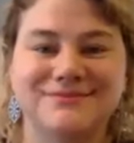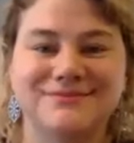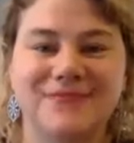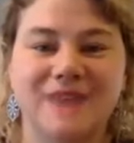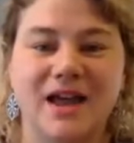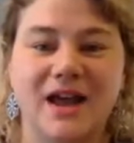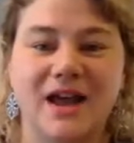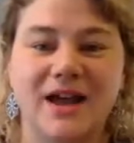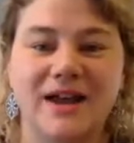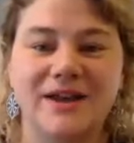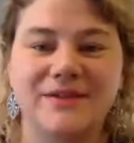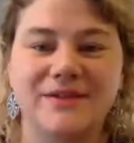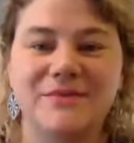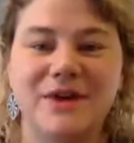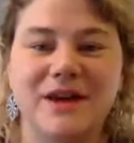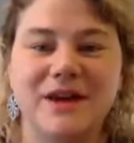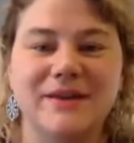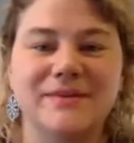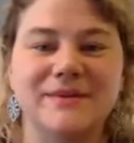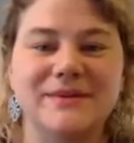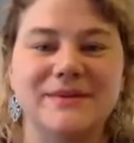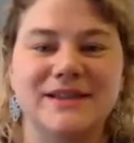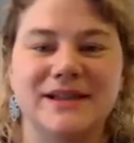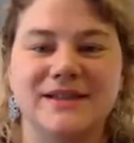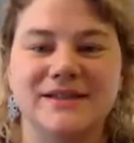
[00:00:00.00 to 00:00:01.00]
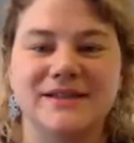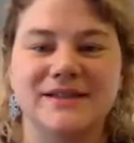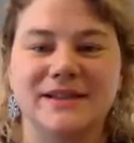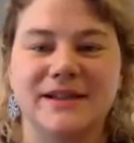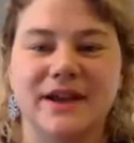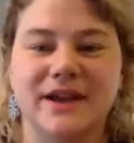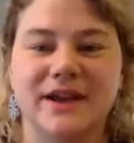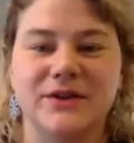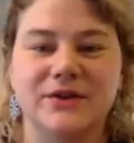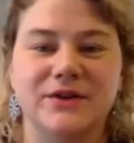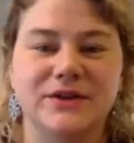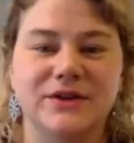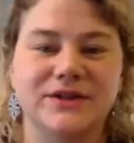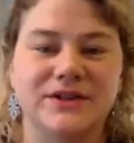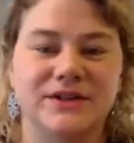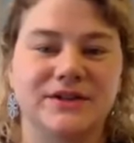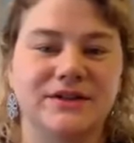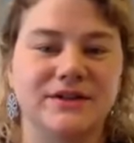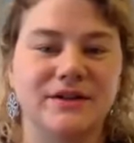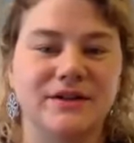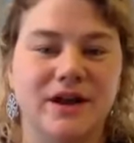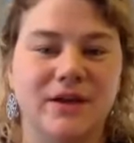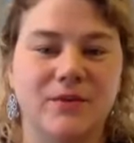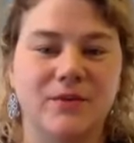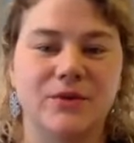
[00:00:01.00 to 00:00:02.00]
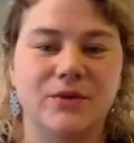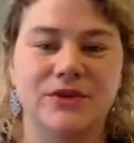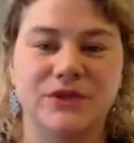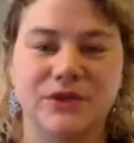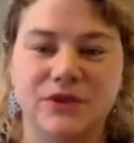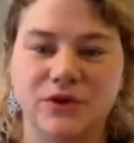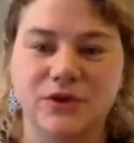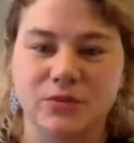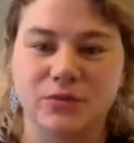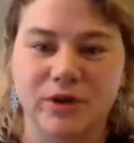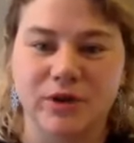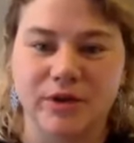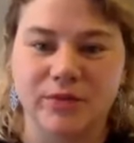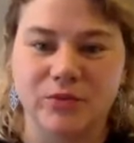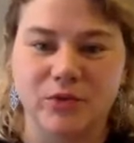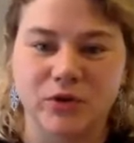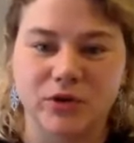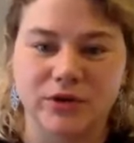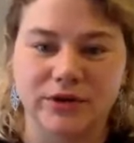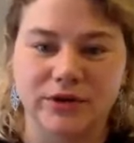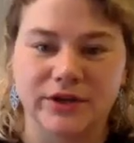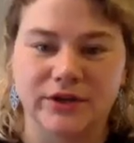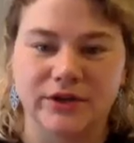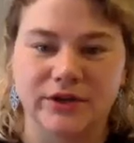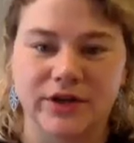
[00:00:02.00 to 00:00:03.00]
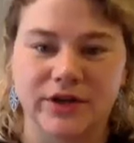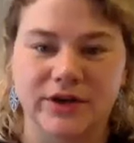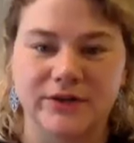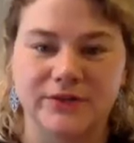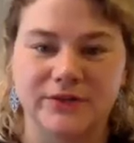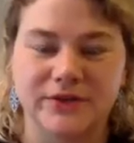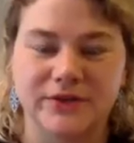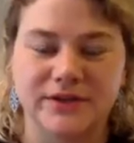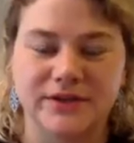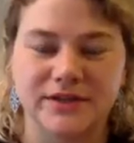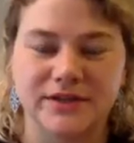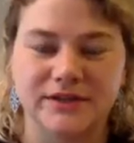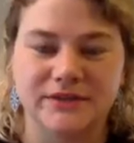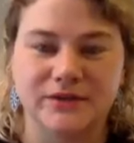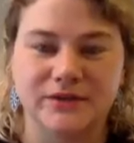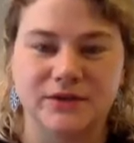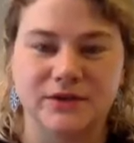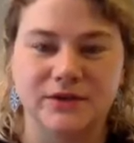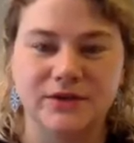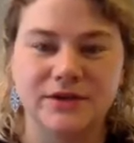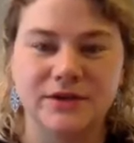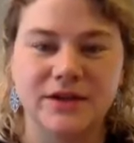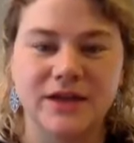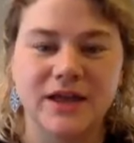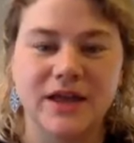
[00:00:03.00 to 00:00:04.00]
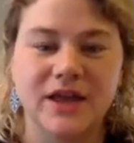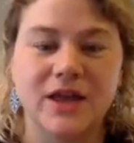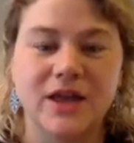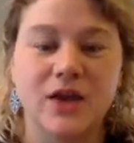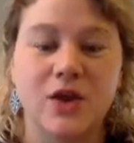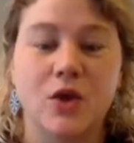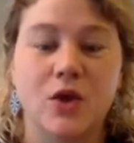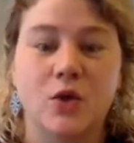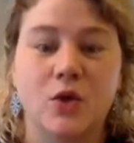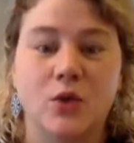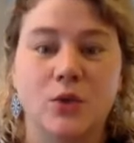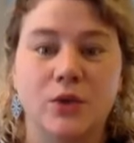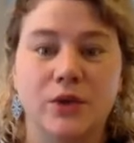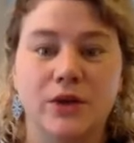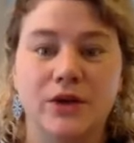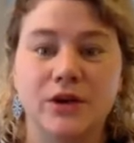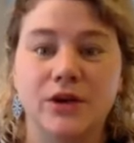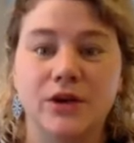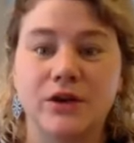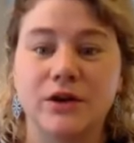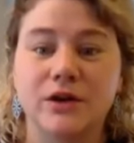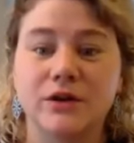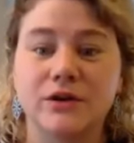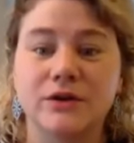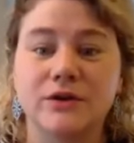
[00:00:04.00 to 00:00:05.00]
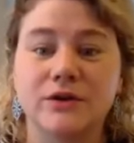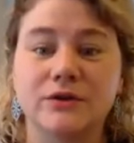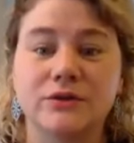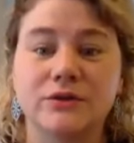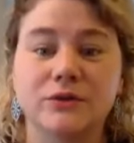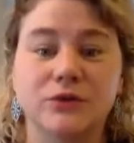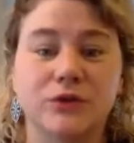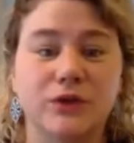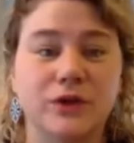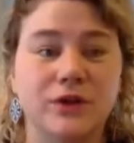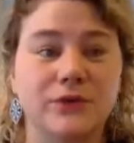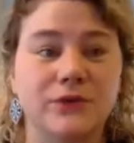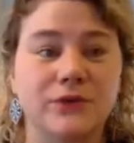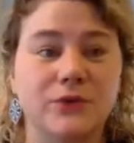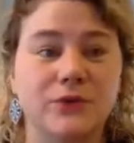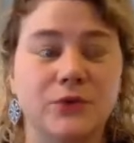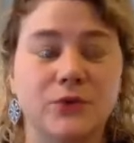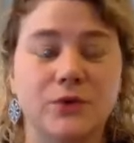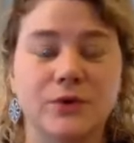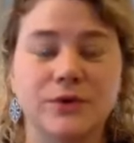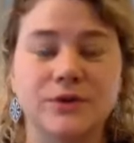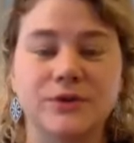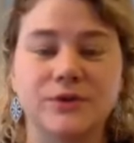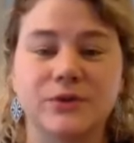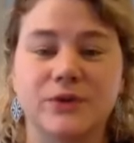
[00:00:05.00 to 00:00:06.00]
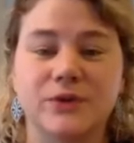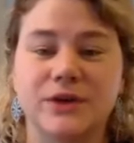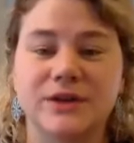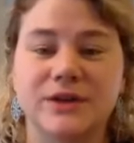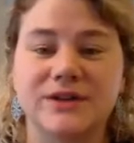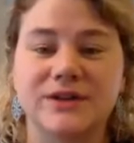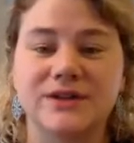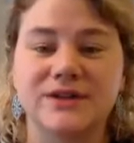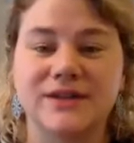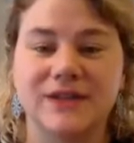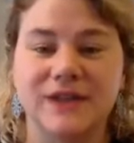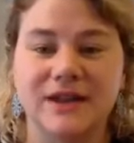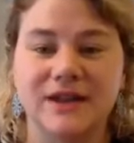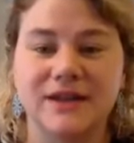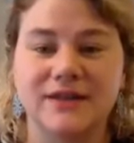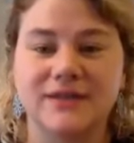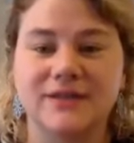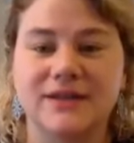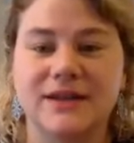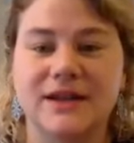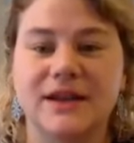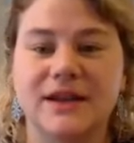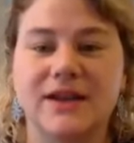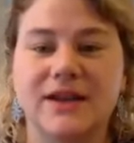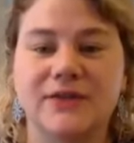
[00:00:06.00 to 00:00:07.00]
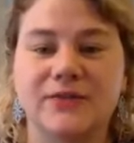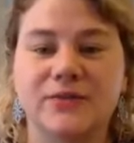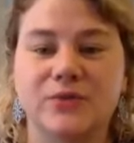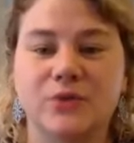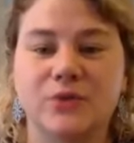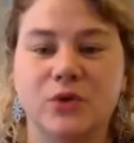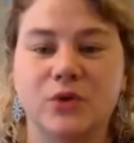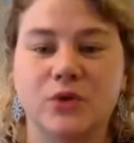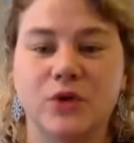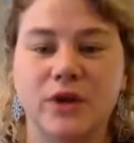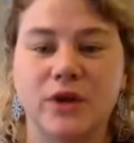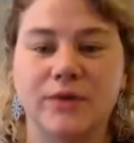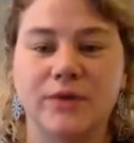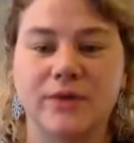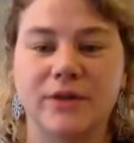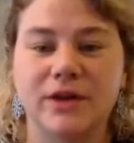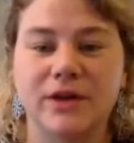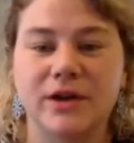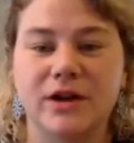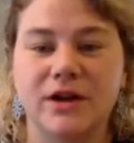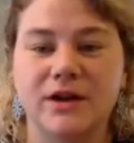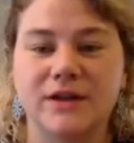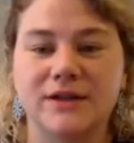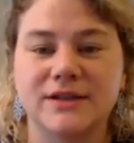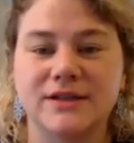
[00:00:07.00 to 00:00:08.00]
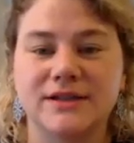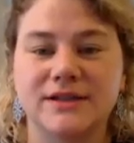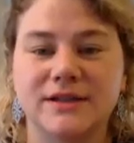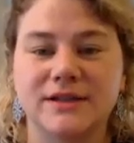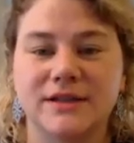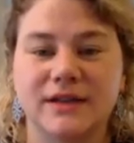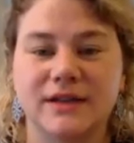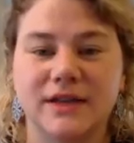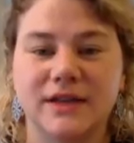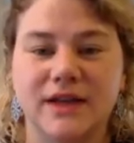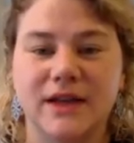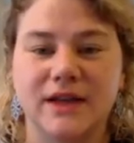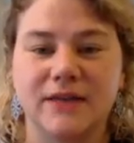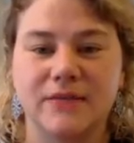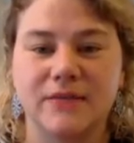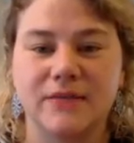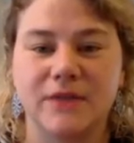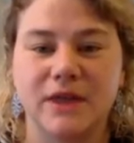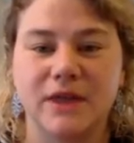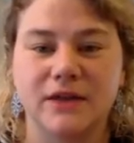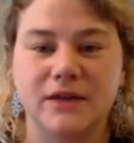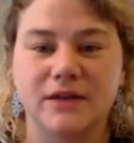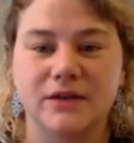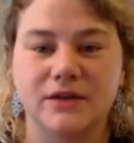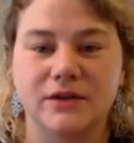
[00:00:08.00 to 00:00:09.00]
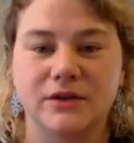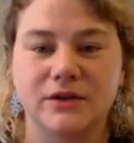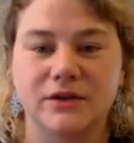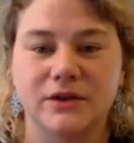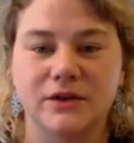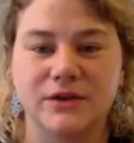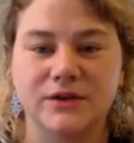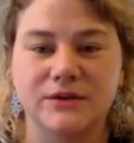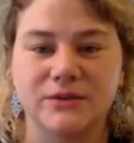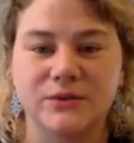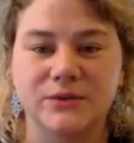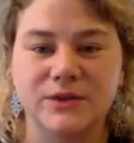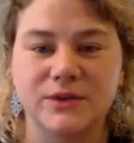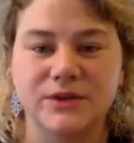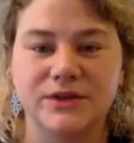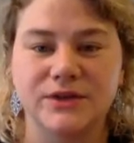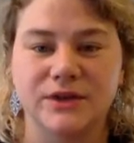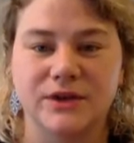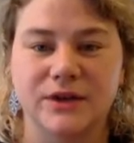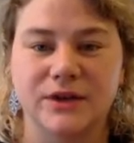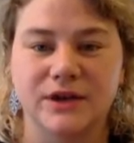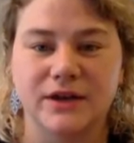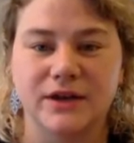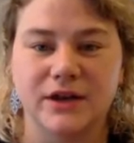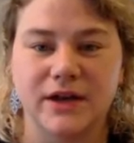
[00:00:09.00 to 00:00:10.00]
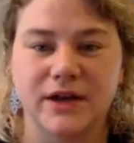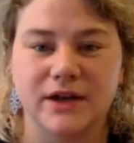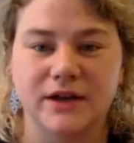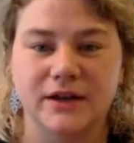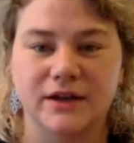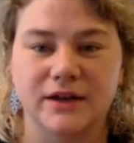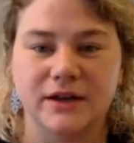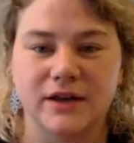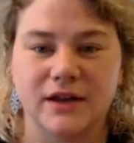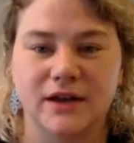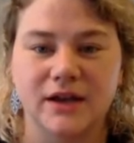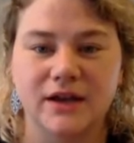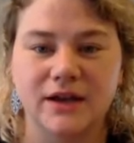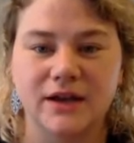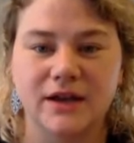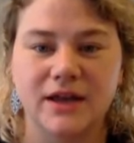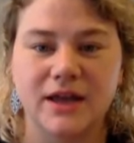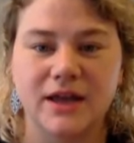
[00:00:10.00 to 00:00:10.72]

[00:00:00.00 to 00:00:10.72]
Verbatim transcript: Hi, my name is Leslie Hendrickson. I'm with the Newburyport Literary Festival. We are looking forward to our second day of programming on Sunday, May 3rd. We start at 9 o'clock,